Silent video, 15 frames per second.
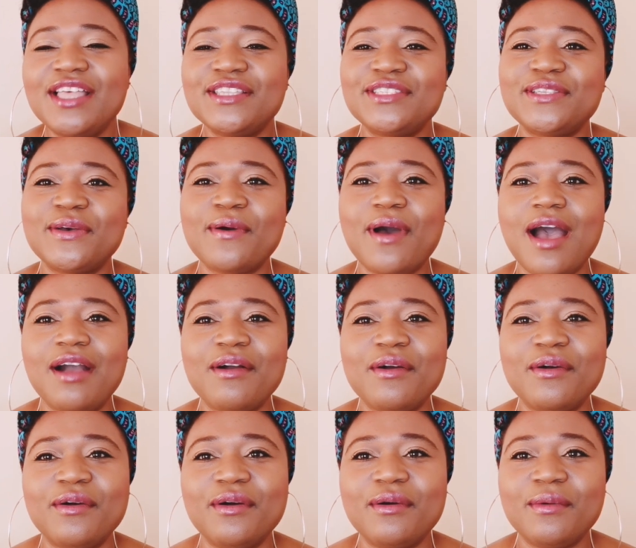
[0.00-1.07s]
So I
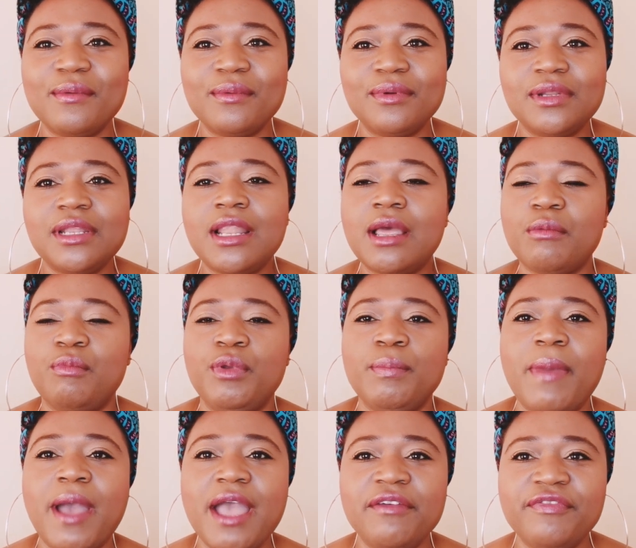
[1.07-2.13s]
go, like, we
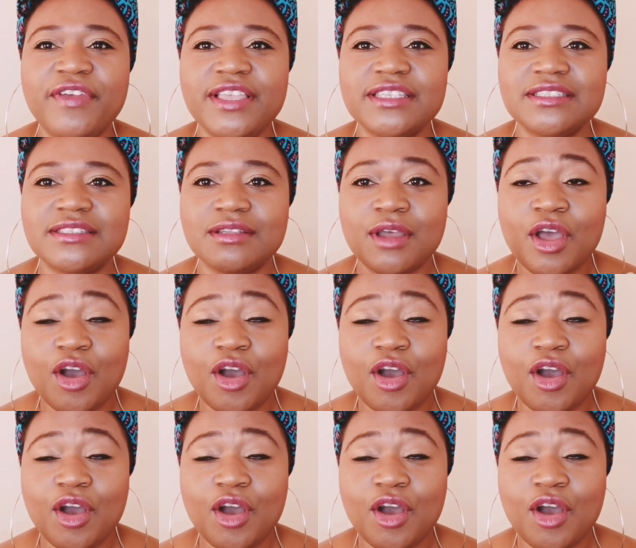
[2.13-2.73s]
buy things,